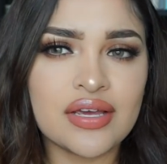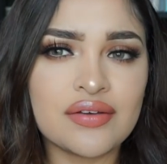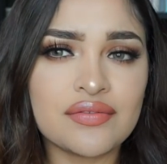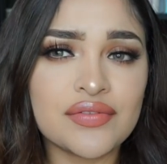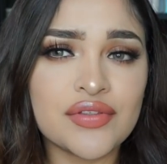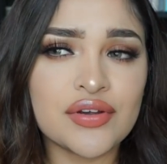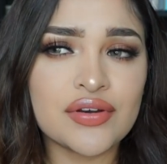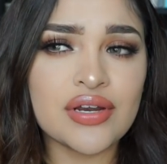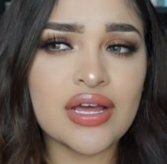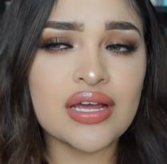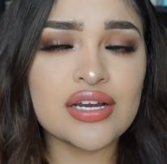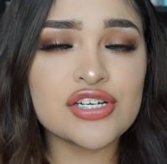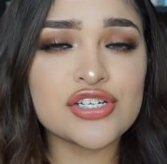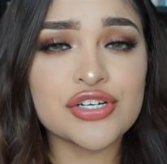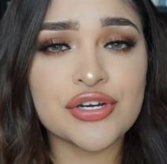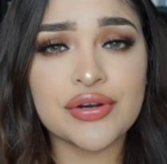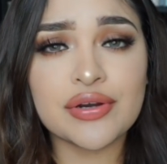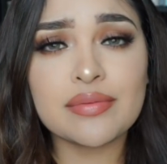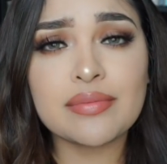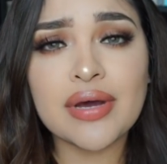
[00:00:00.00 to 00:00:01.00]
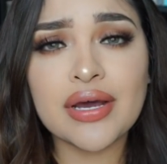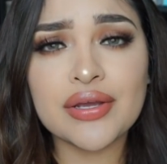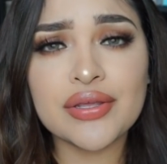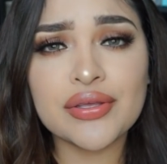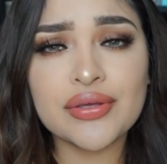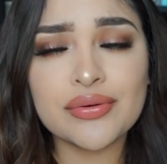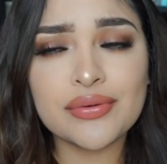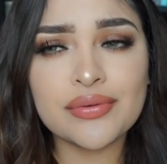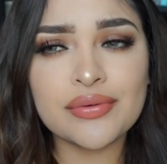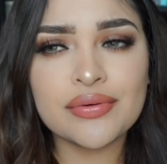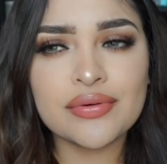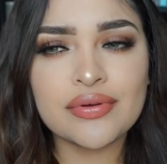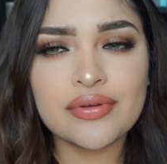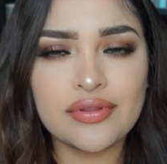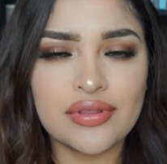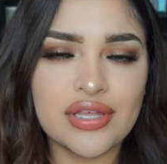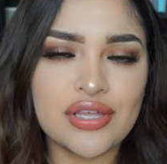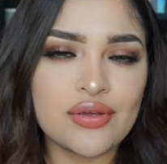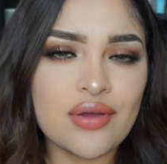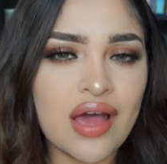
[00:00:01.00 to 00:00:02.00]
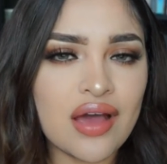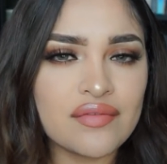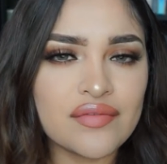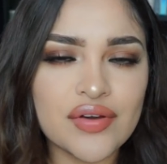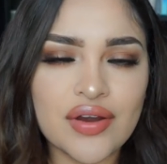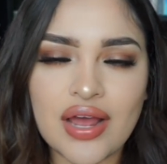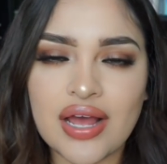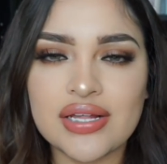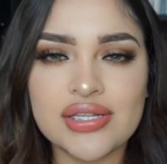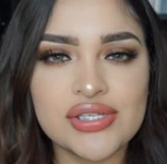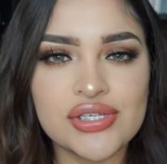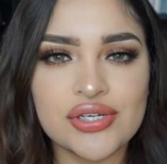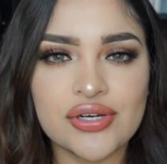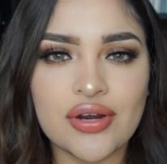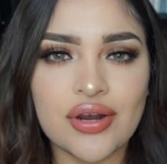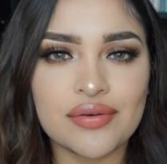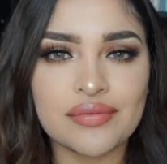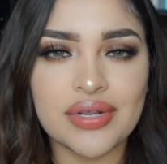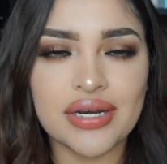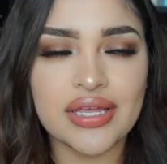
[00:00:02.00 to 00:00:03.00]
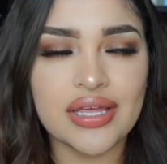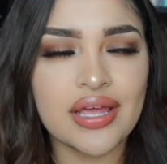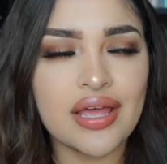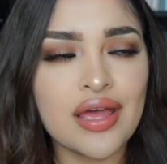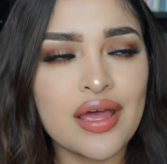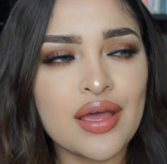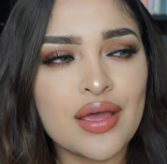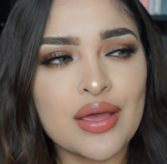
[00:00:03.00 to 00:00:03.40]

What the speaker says: if they're not sure about you, then you have your answer already.